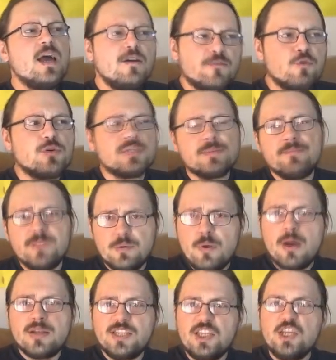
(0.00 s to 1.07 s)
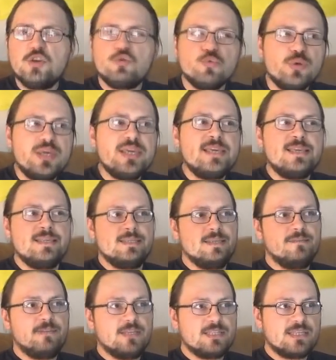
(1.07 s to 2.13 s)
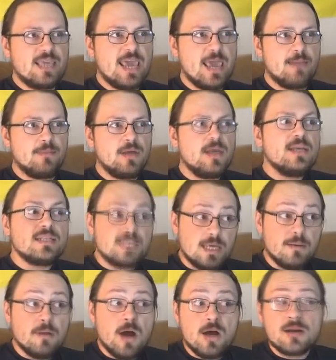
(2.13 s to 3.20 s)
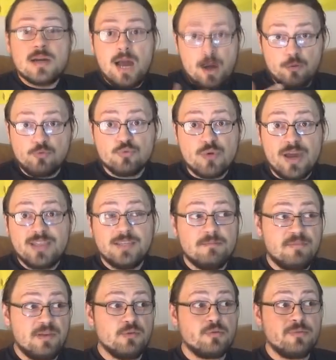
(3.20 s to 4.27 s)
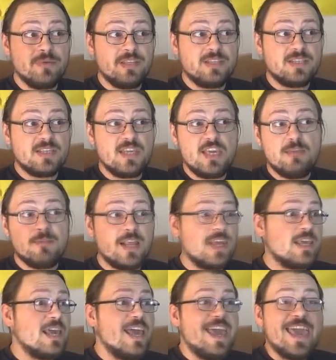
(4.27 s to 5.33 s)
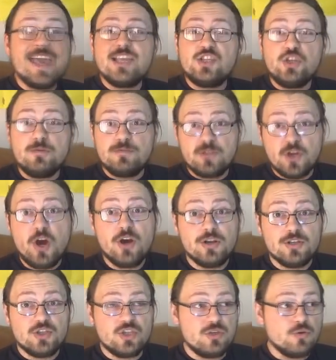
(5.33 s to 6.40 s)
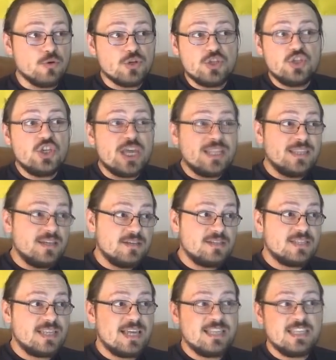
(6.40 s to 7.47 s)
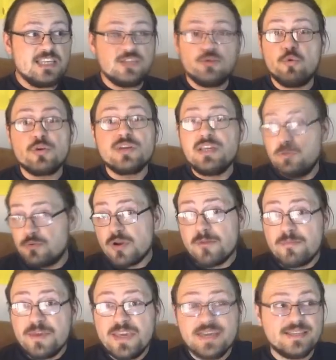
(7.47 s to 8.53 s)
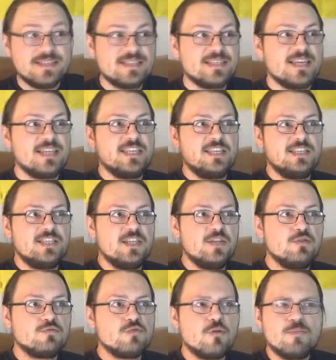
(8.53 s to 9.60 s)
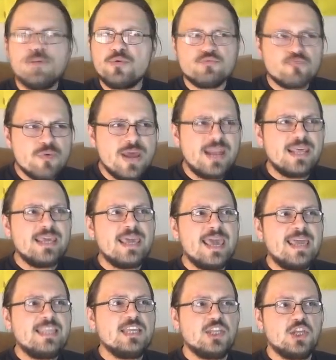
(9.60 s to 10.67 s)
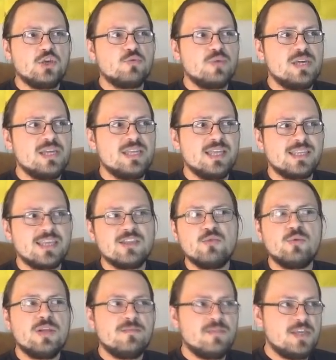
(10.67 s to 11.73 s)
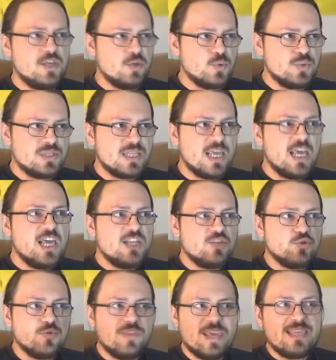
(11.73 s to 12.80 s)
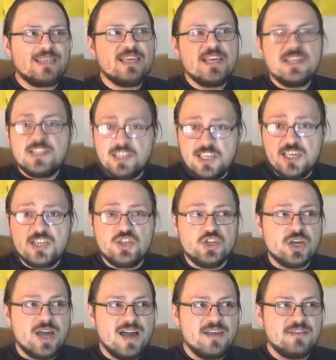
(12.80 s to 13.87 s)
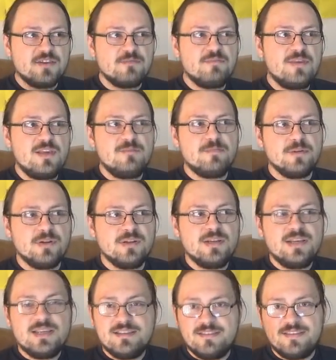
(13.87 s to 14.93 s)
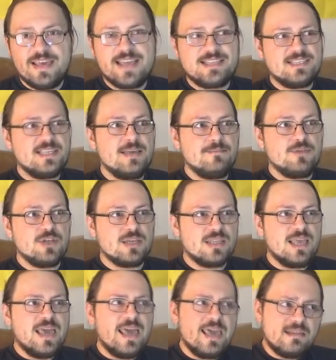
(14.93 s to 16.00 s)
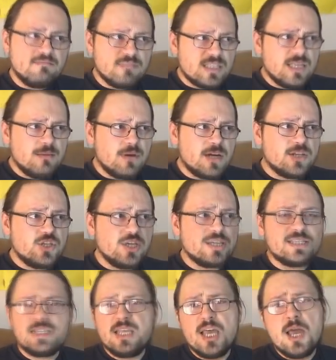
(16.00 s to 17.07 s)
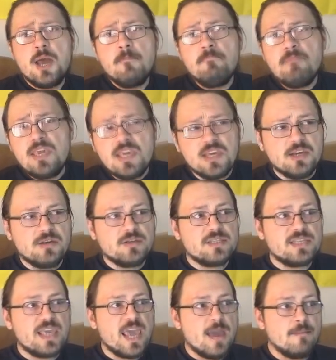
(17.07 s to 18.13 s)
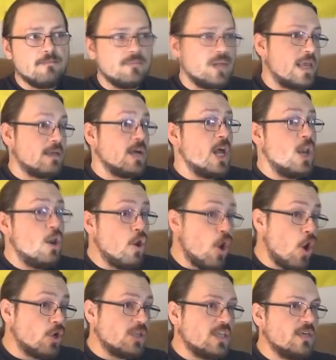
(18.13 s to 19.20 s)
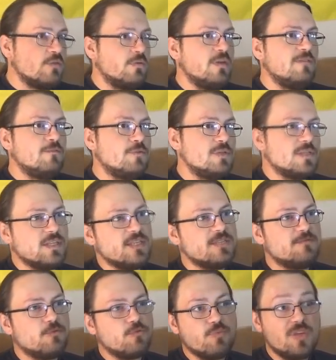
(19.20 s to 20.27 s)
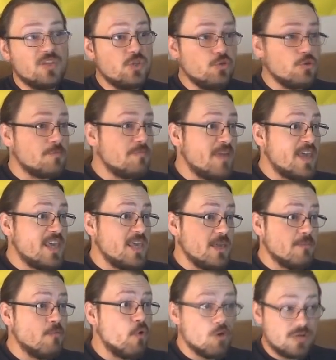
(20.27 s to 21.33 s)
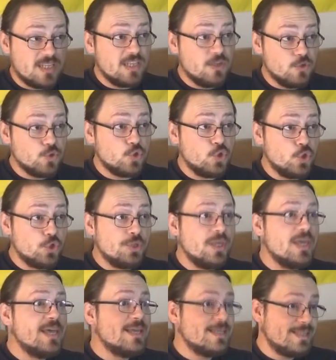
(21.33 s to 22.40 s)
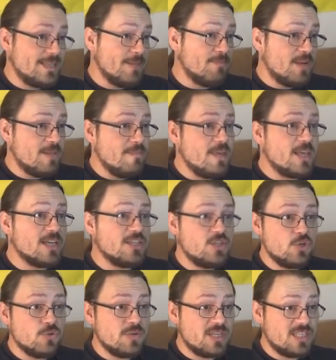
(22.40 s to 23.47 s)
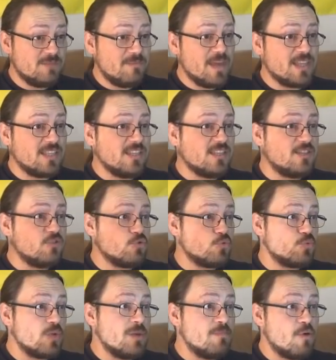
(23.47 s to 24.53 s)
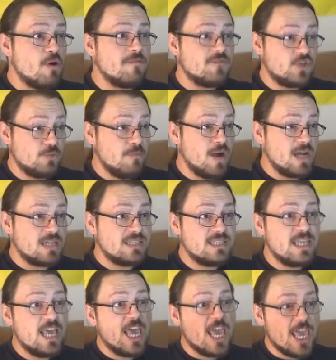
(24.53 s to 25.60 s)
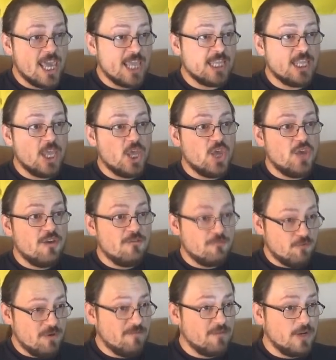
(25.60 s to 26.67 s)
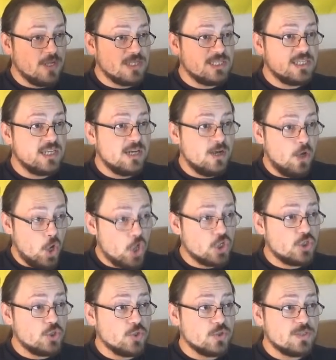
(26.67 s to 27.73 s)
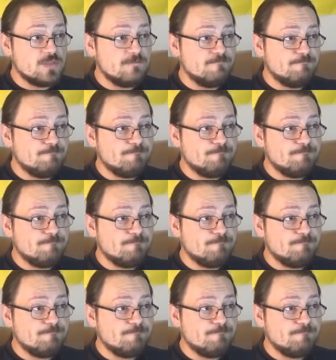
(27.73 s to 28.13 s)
Of course, there are degrees of the scam. Some are outright a pyramid scheme, like Egyptology or gender studies or European studies in Europe, or really any degree that can only be used to then teach other people that subject. And some are just a meager scam, like a law degree, for instance, for which you're paying more than you should simply because you're expected to rip off schmucks in frivolous lawsuits.